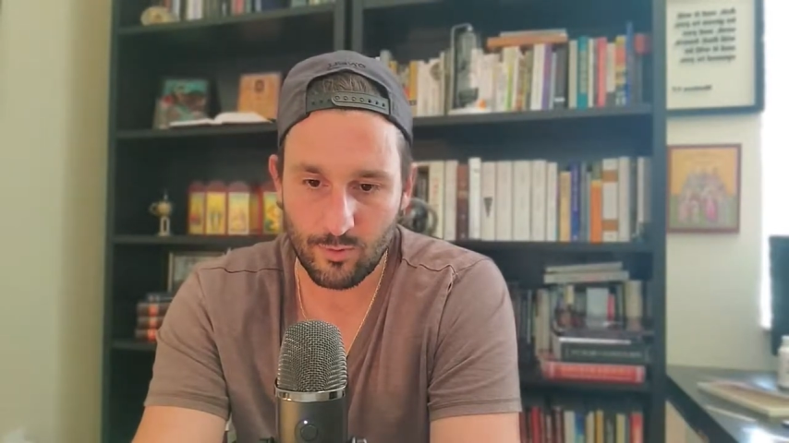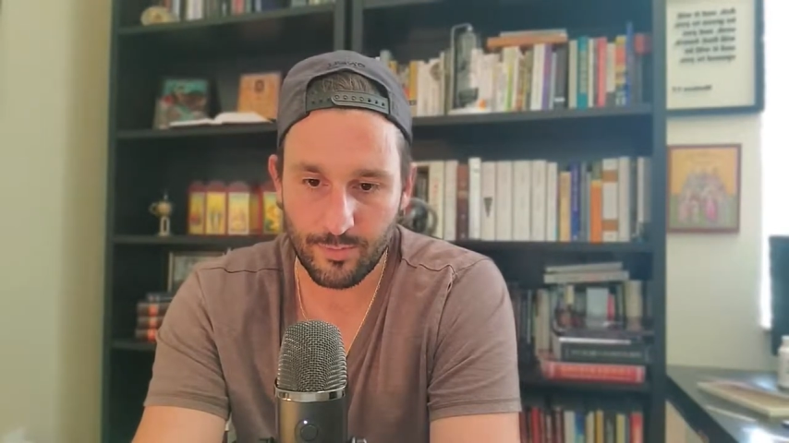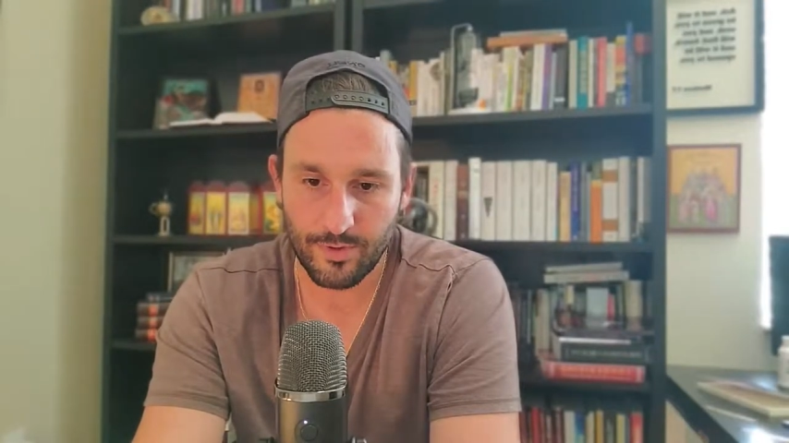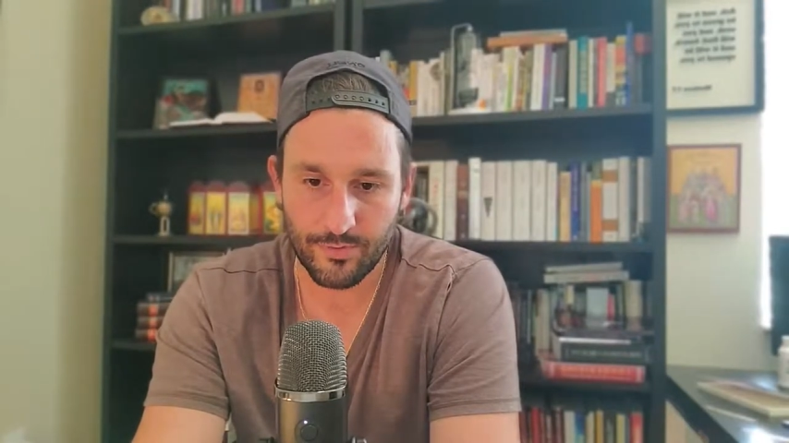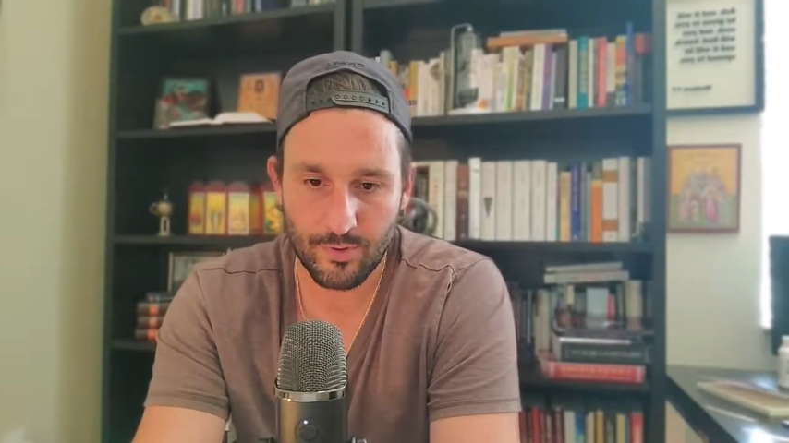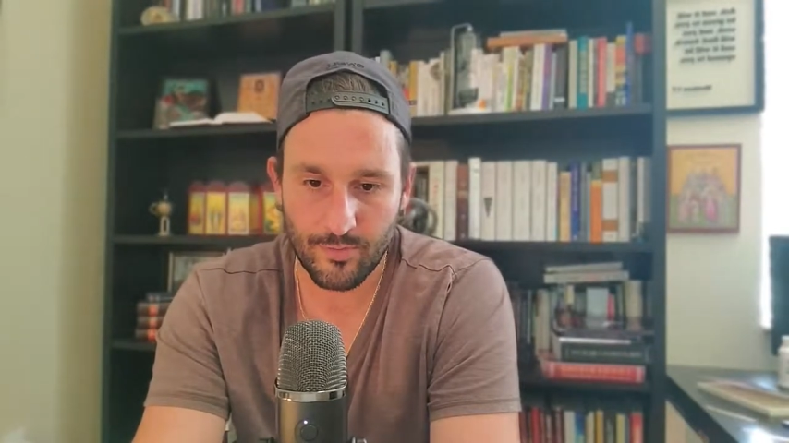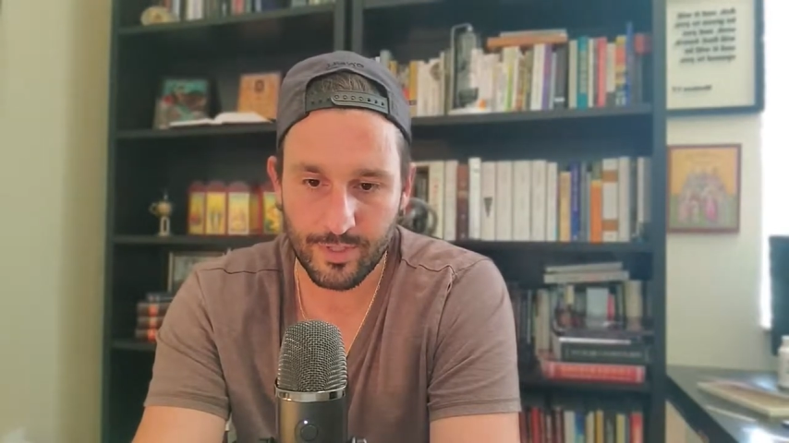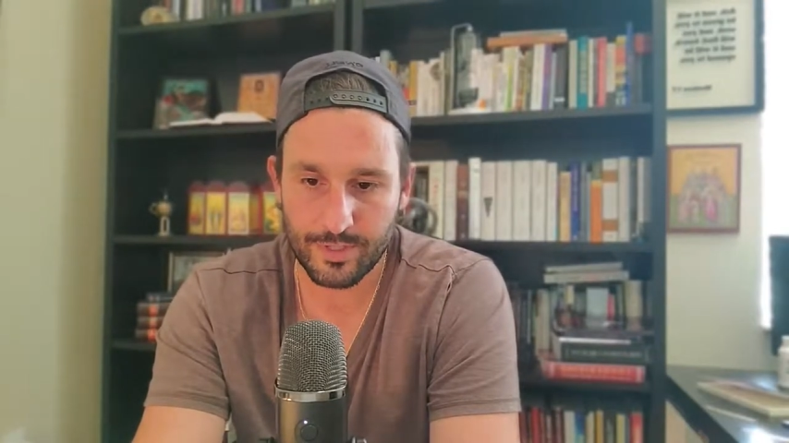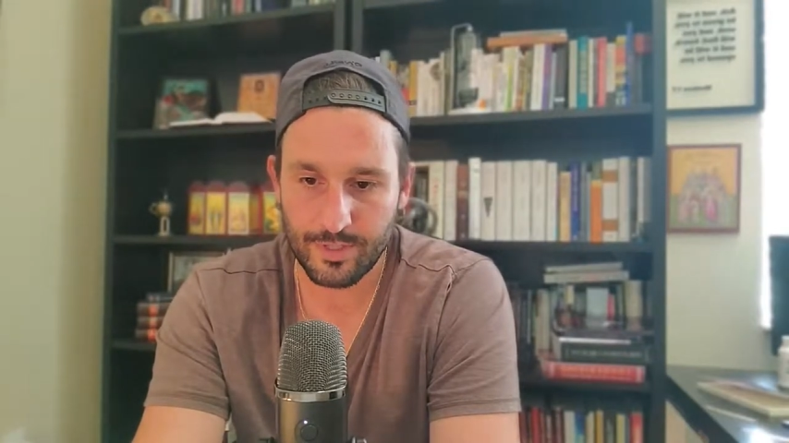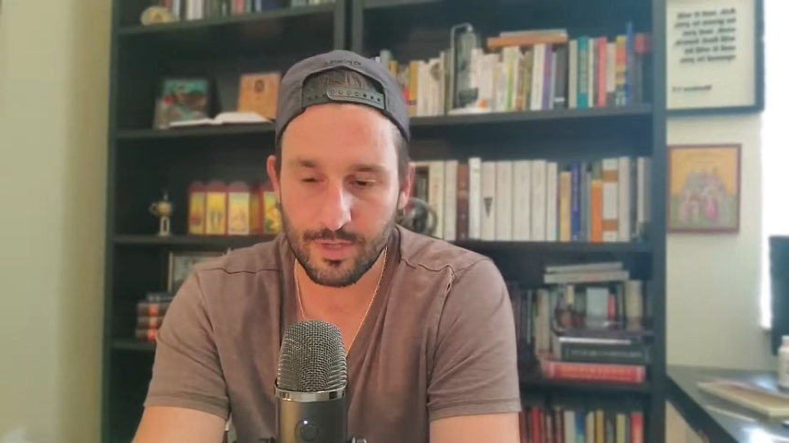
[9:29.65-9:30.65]
will be thrown
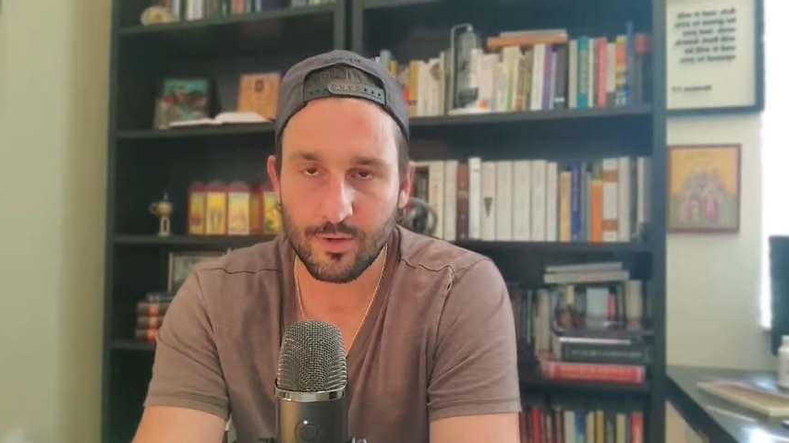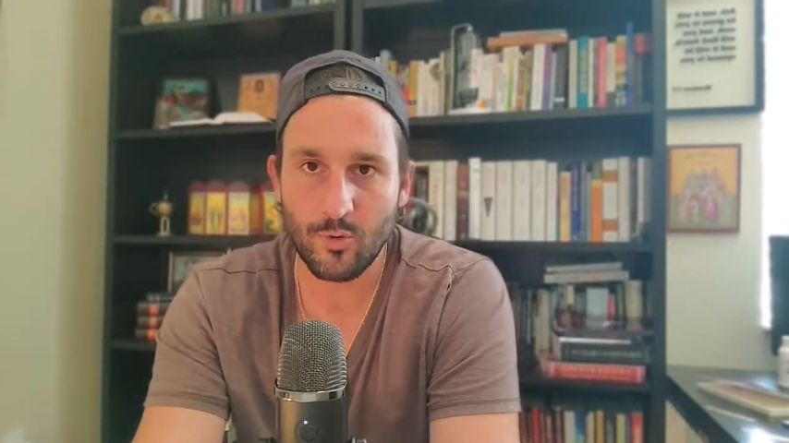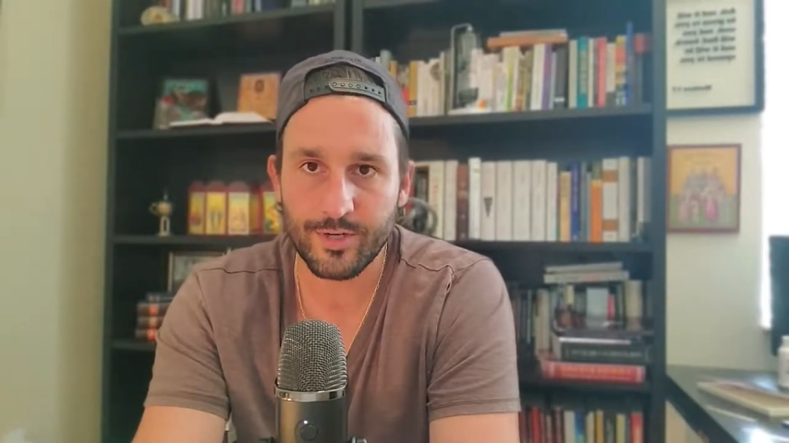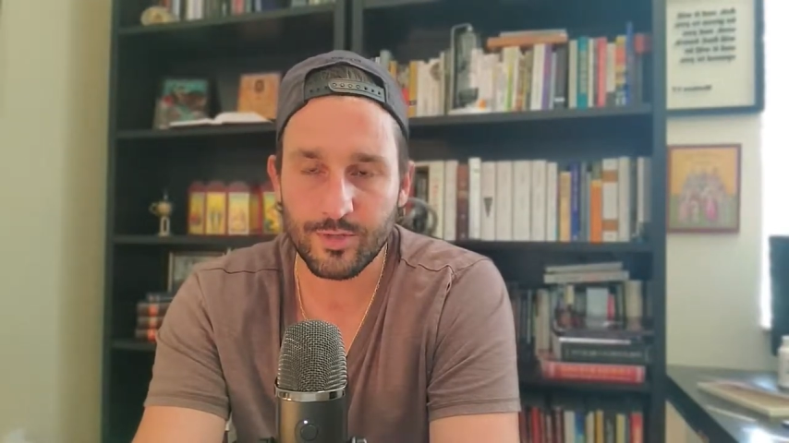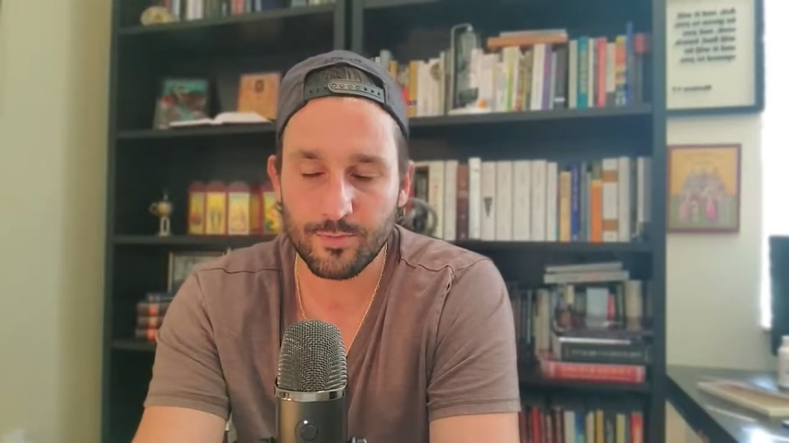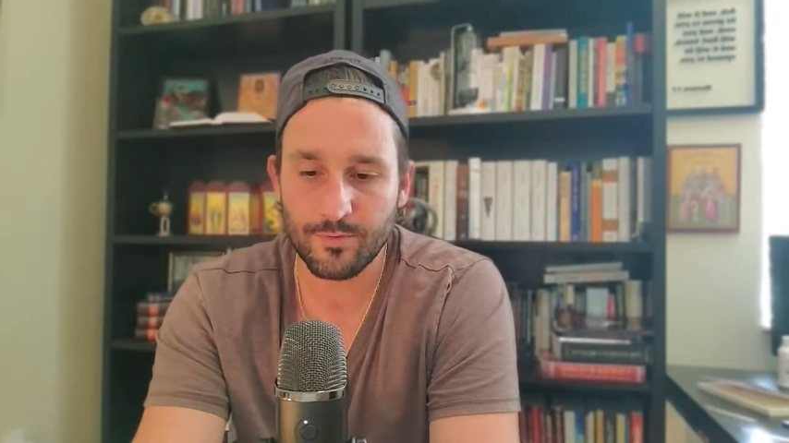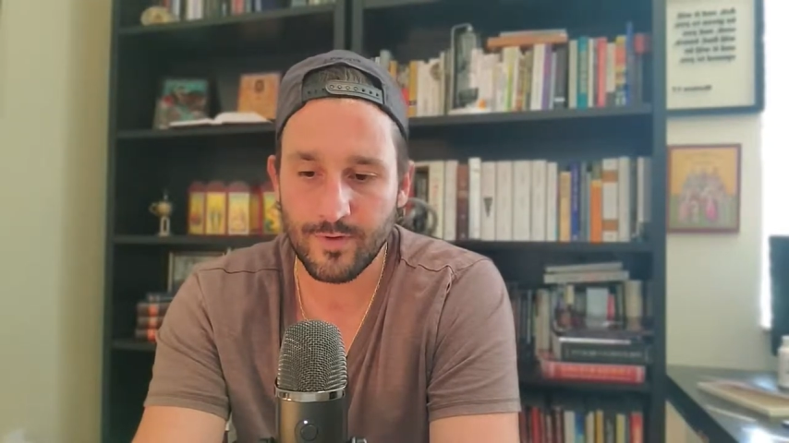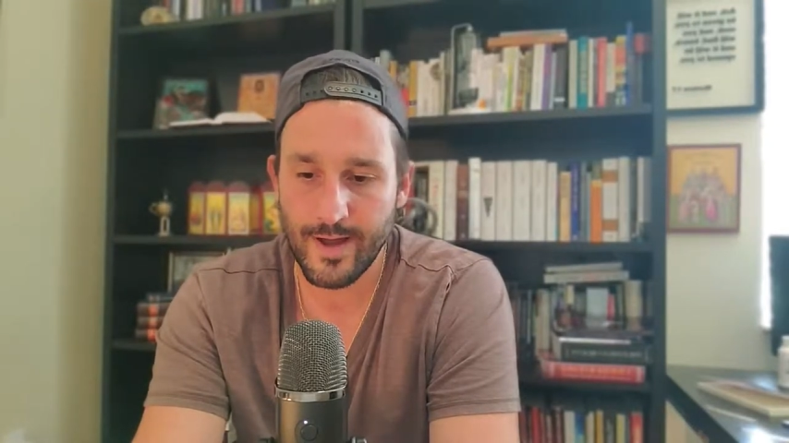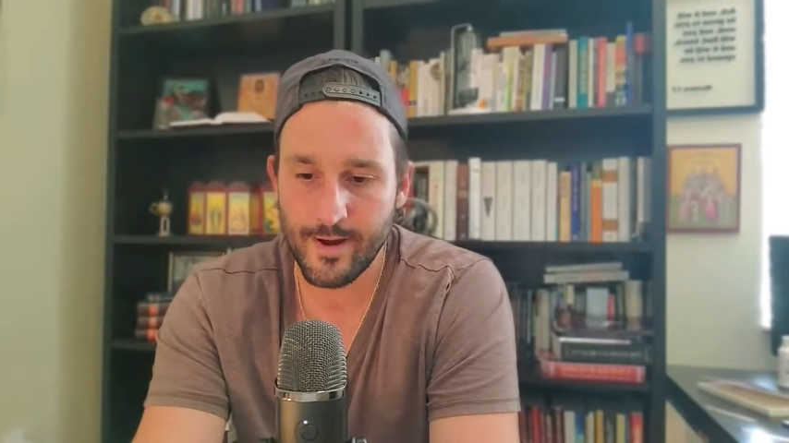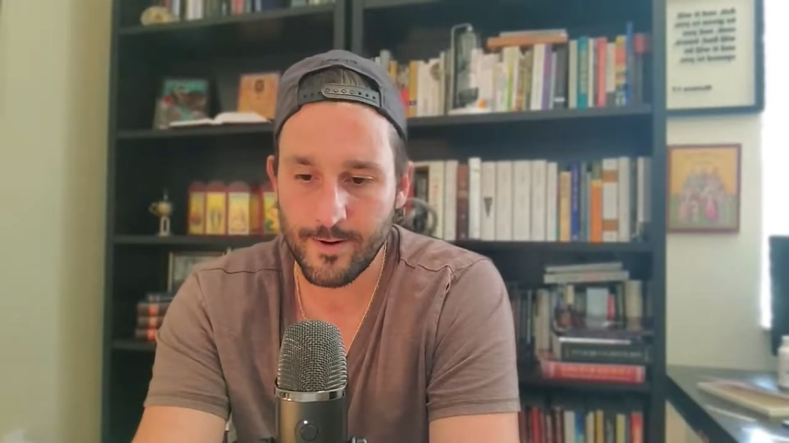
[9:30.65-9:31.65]
into the unquenchable
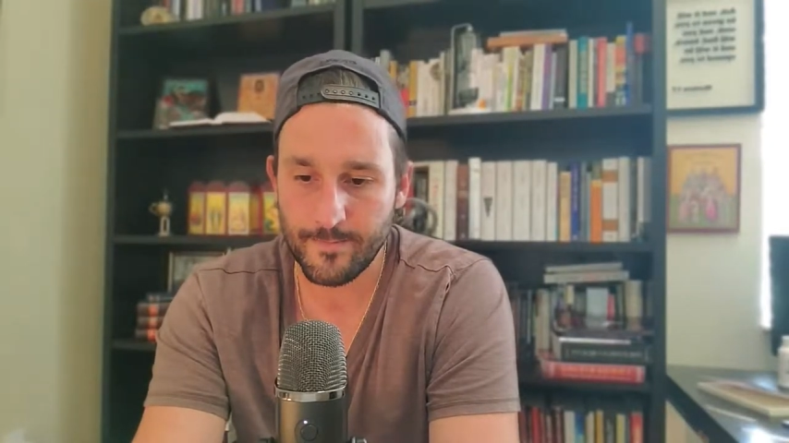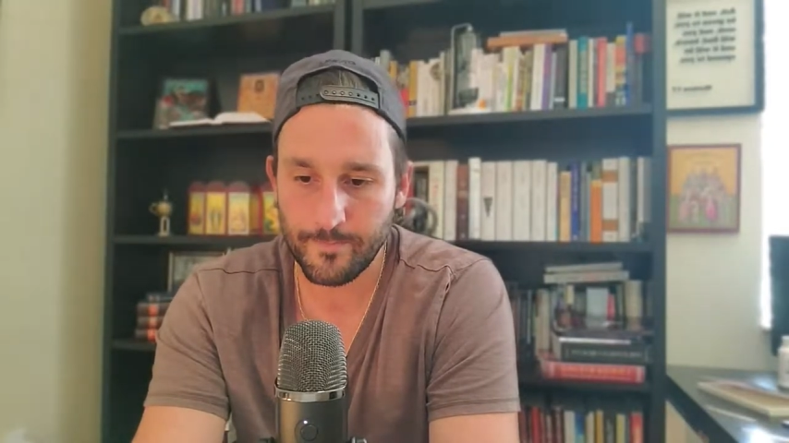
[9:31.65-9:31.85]
fire.